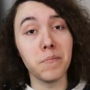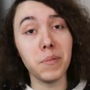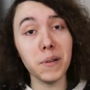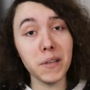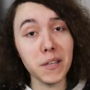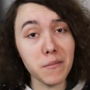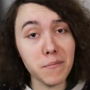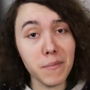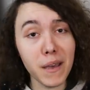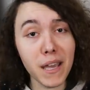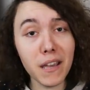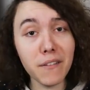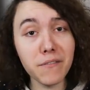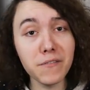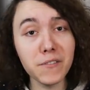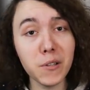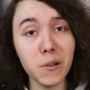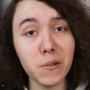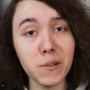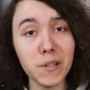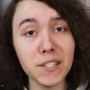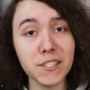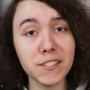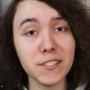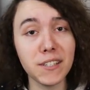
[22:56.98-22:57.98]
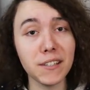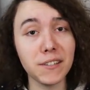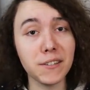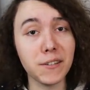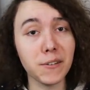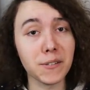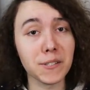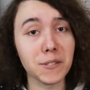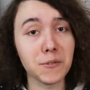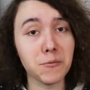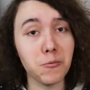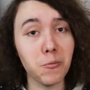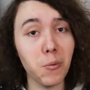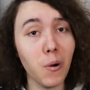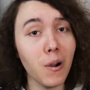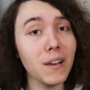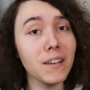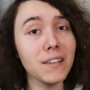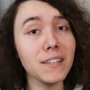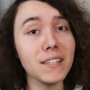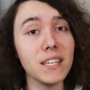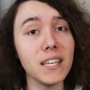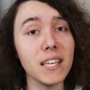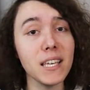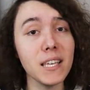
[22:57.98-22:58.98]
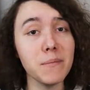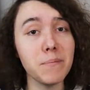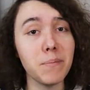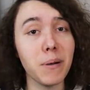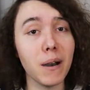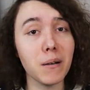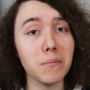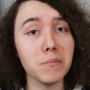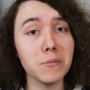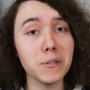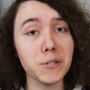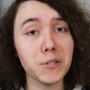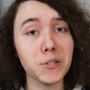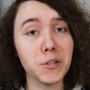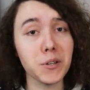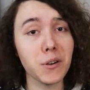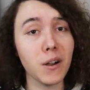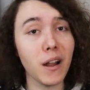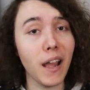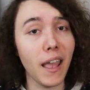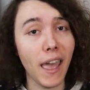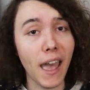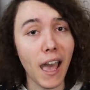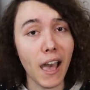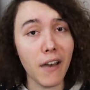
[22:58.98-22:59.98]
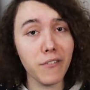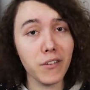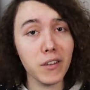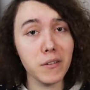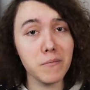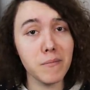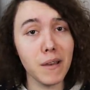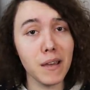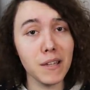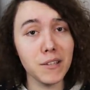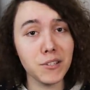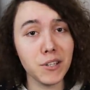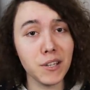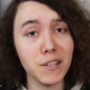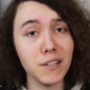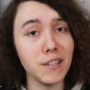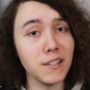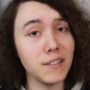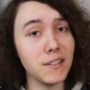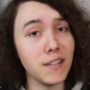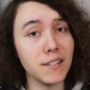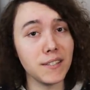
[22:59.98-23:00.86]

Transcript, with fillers: But you may have noticed that there's one key publisher I haven't mentioned in